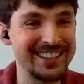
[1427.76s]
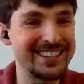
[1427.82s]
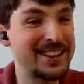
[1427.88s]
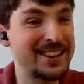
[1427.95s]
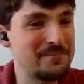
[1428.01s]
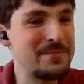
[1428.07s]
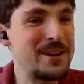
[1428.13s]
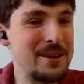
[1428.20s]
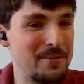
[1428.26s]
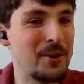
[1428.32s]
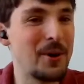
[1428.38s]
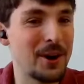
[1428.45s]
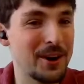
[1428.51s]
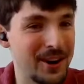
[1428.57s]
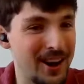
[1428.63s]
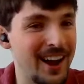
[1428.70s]
because some people
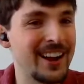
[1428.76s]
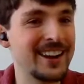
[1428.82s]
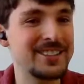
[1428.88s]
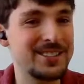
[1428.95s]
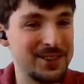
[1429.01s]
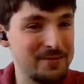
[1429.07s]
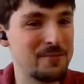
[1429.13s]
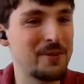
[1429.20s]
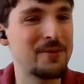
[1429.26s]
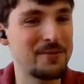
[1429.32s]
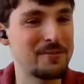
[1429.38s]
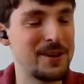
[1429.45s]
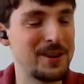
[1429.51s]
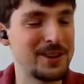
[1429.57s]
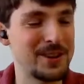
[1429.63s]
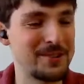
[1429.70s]
are not super
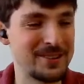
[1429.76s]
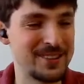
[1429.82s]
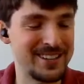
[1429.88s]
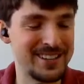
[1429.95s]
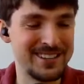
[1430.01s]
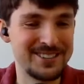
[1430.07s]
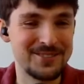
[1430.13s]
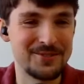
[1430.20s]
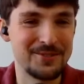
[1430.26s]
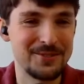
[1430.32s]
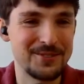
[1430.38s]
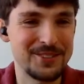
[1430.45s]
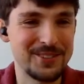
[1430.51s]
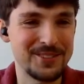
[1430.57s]
familiar with these tools.